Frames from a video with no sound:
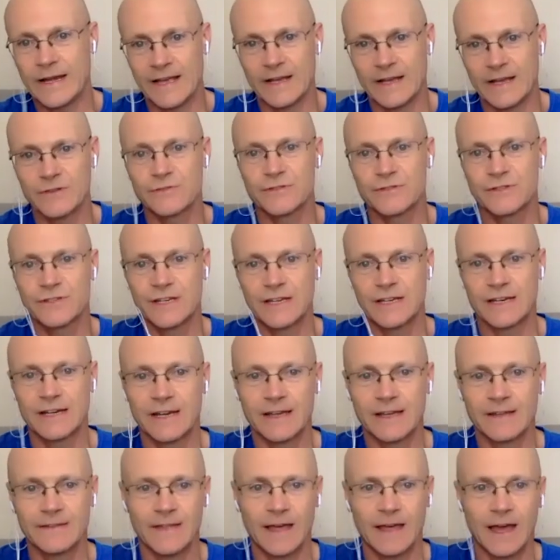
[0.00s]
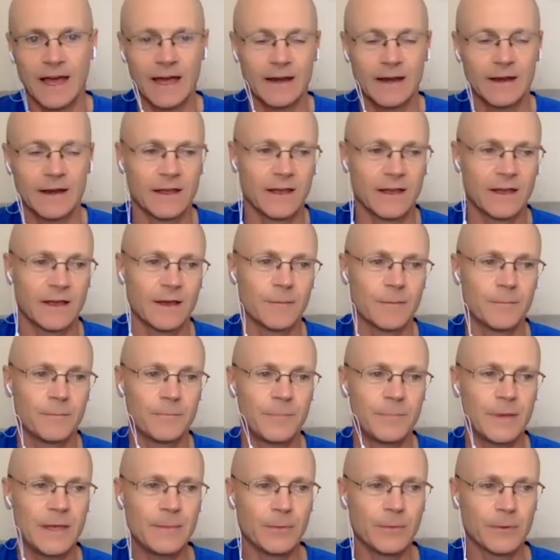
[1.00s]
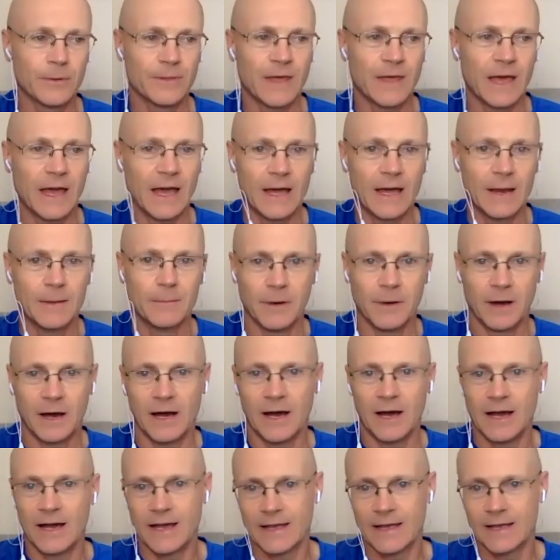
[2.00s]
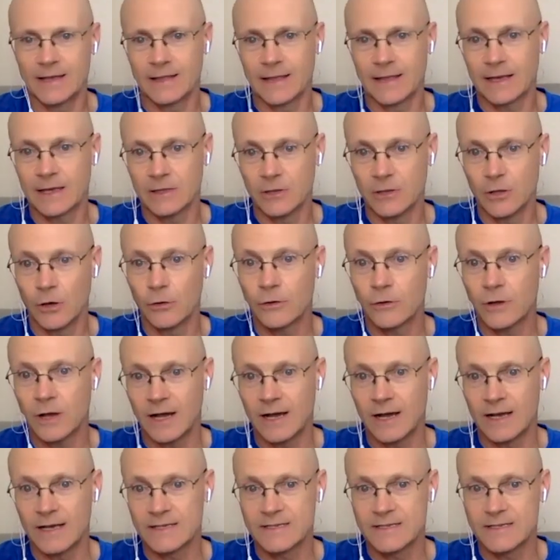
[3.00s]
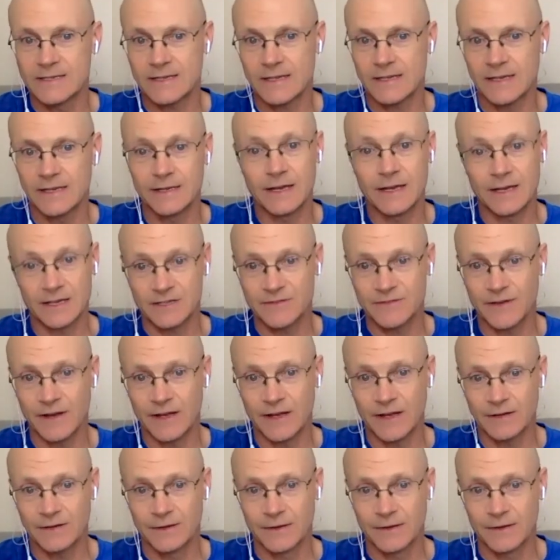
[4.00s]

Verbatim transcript: interesting in that people that buy like a low cost index fund